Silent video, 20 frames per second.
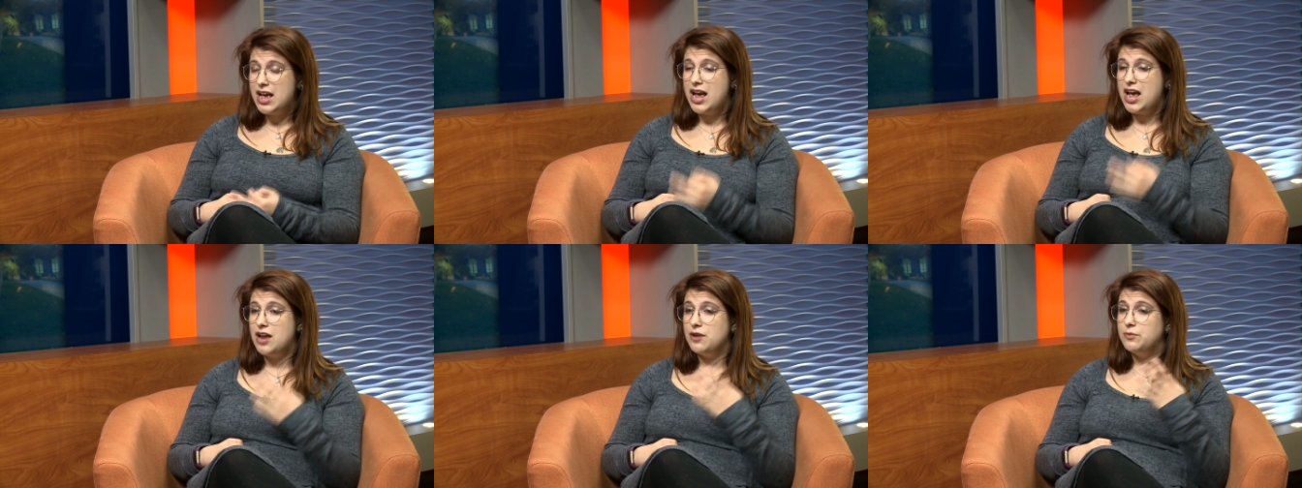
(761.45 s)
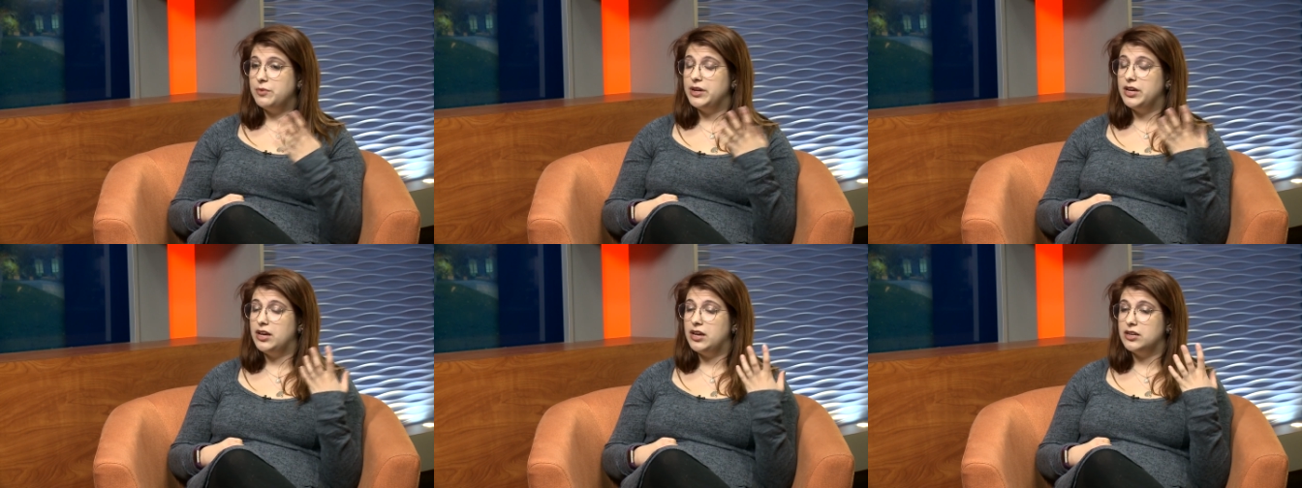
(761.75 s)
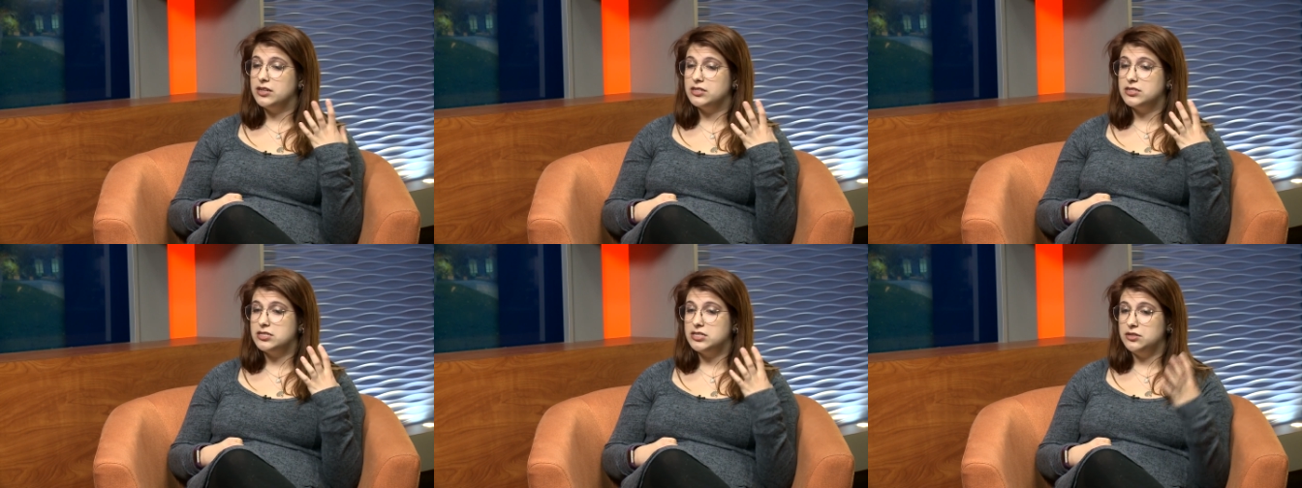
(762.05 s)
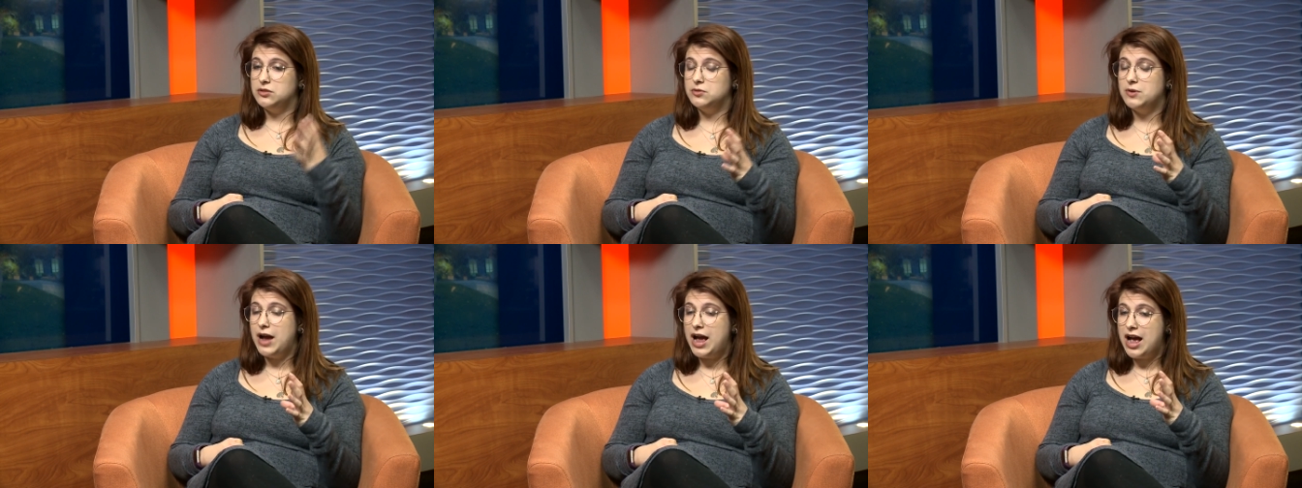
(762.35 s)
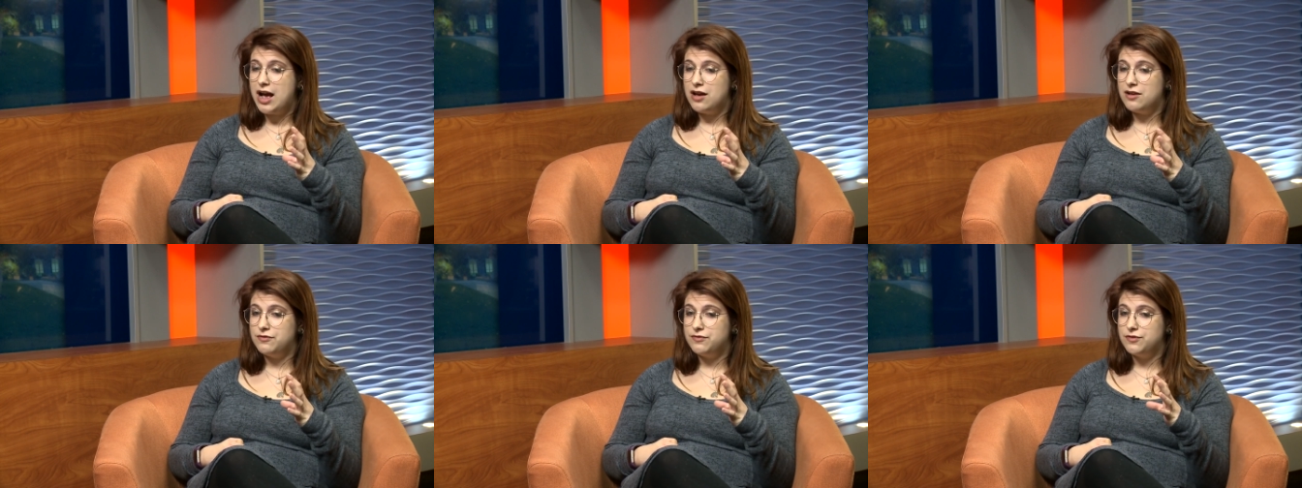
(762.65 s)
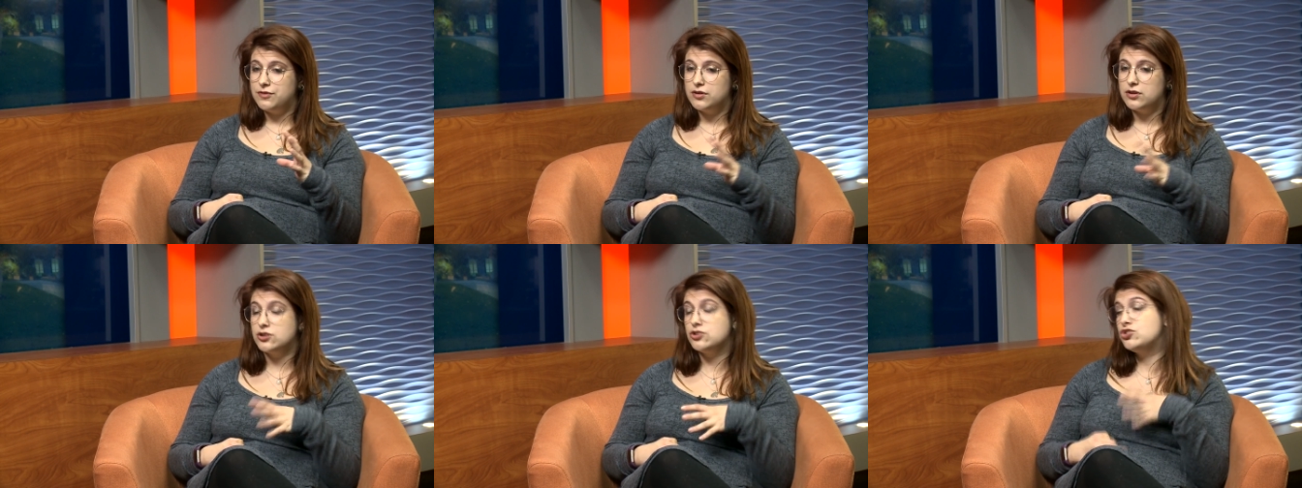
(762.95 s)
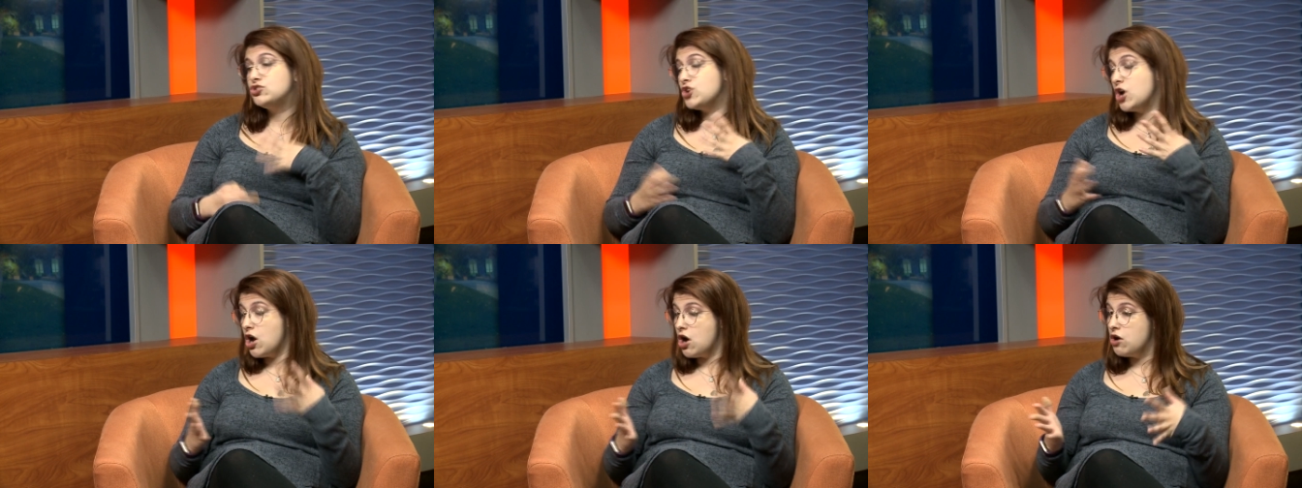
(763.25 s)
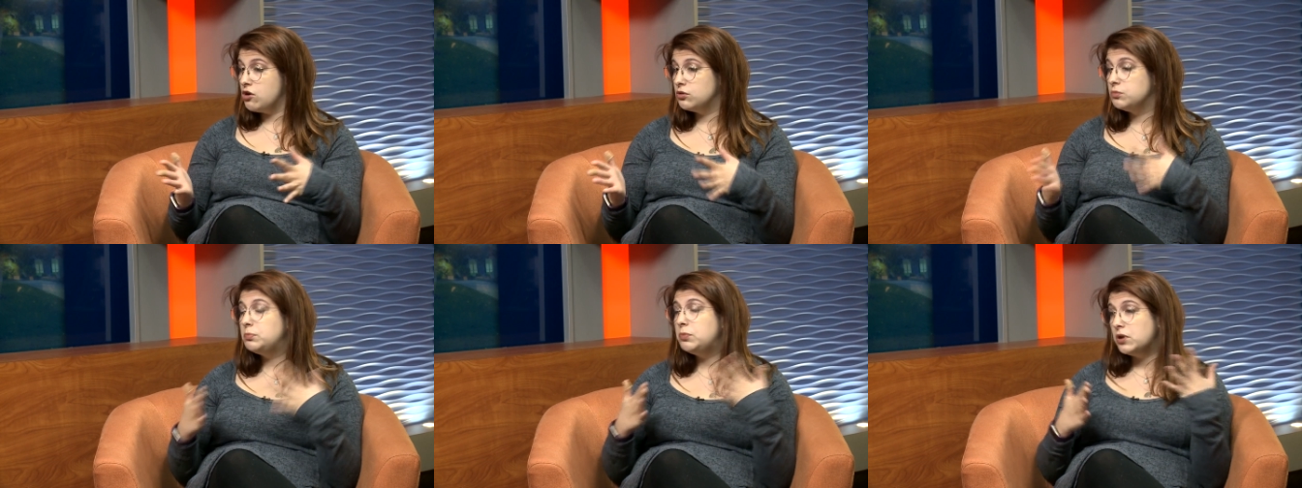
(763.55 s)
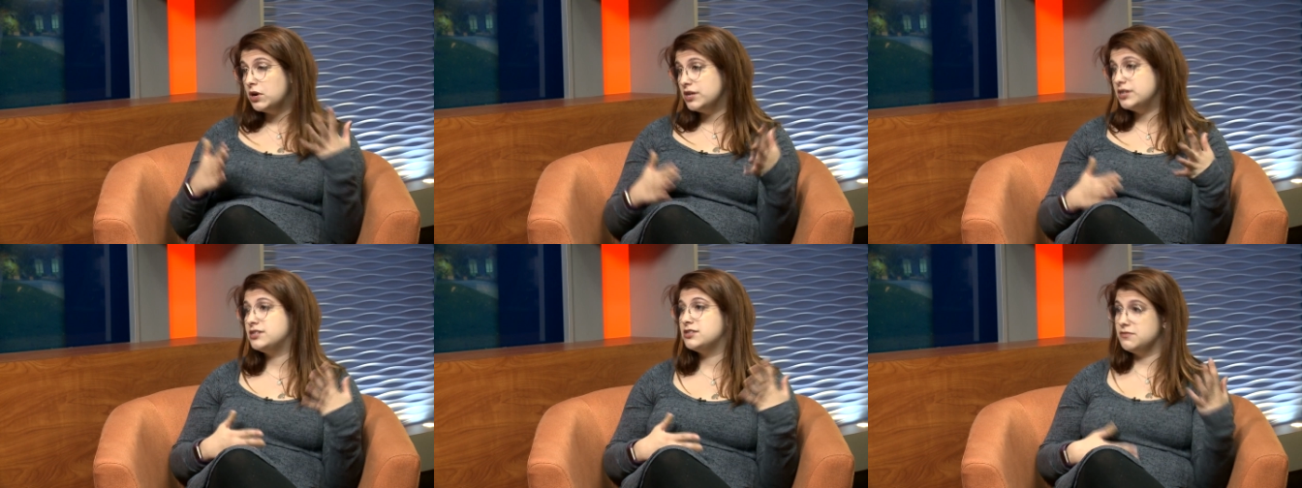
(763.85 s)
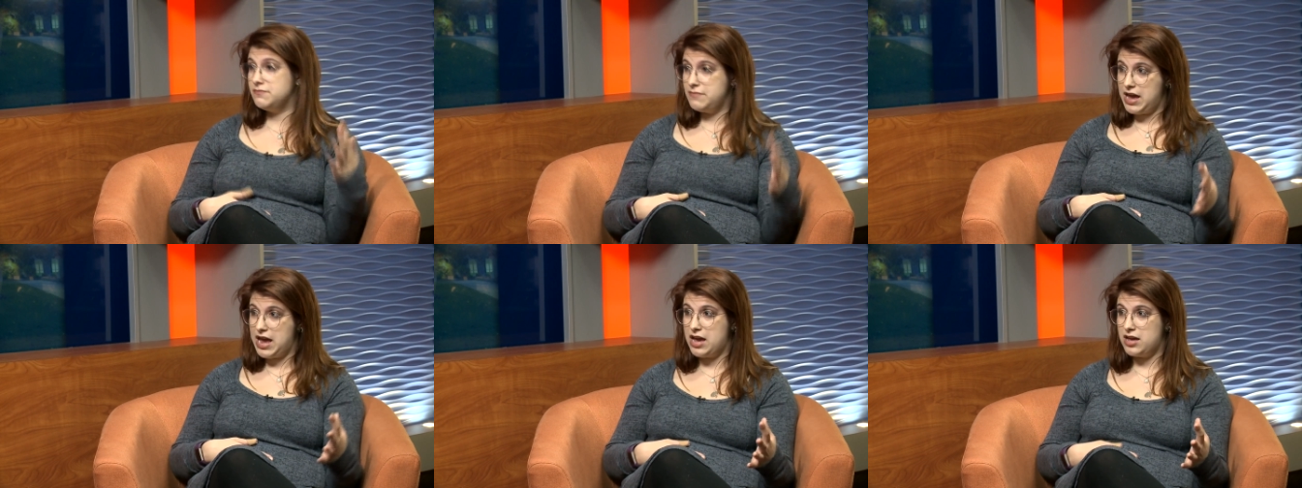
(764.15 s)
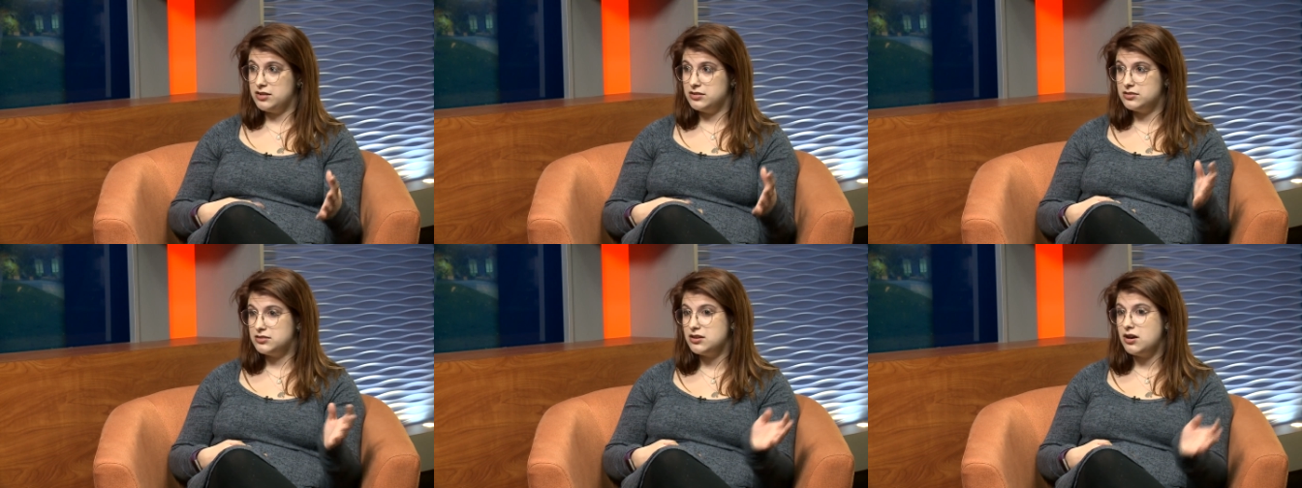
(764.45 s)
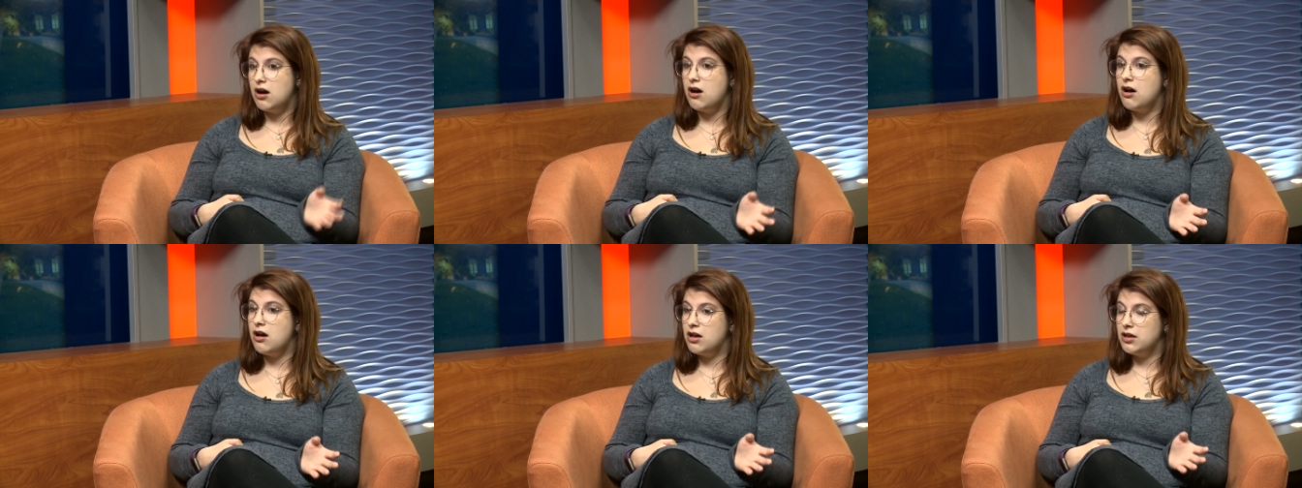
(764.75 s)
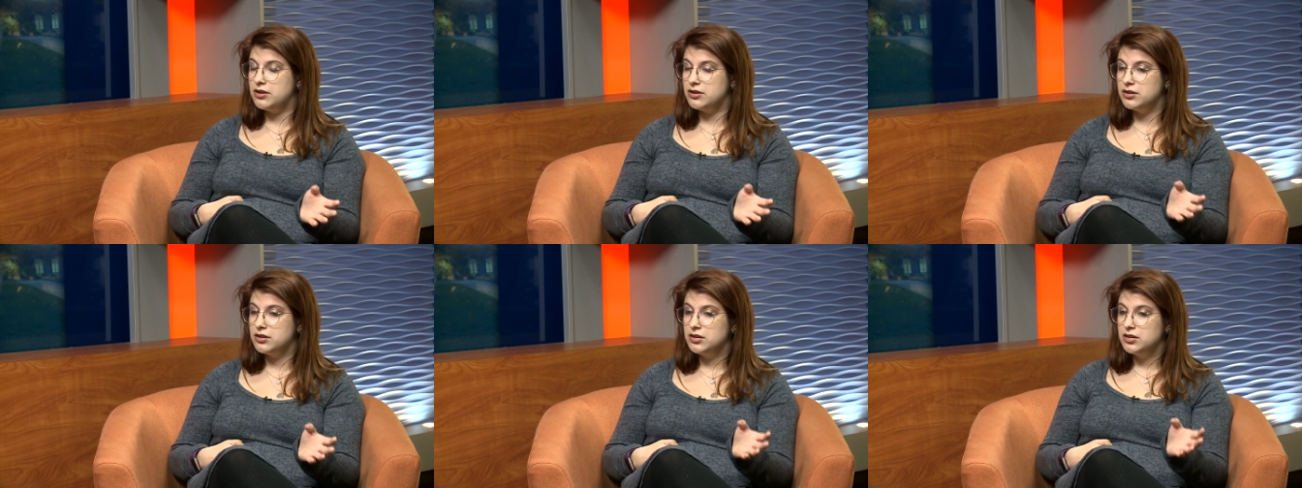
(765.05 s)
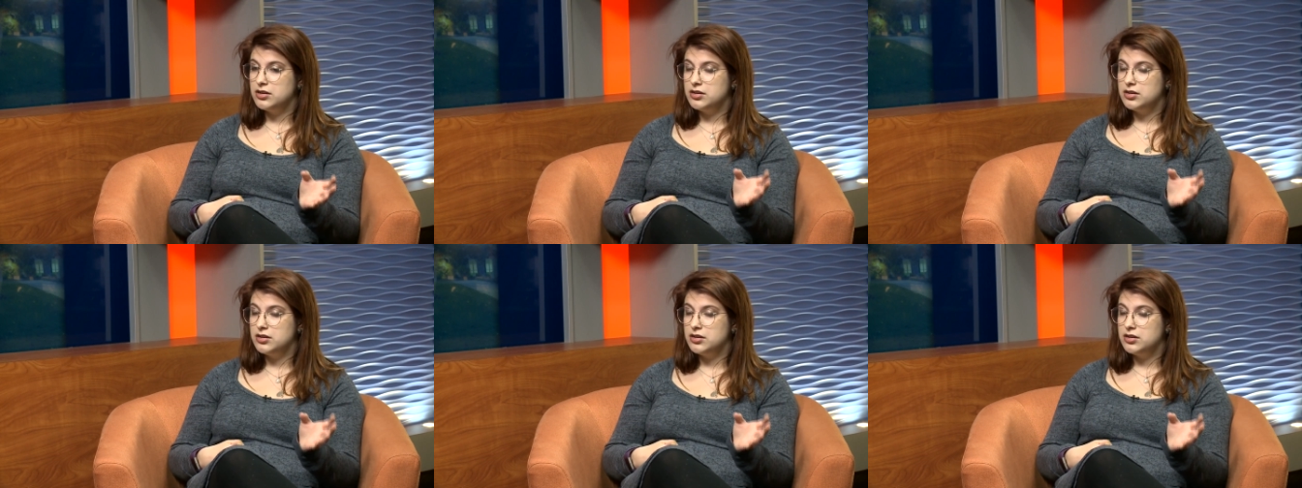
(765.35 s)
And we do have, or Joe put demands on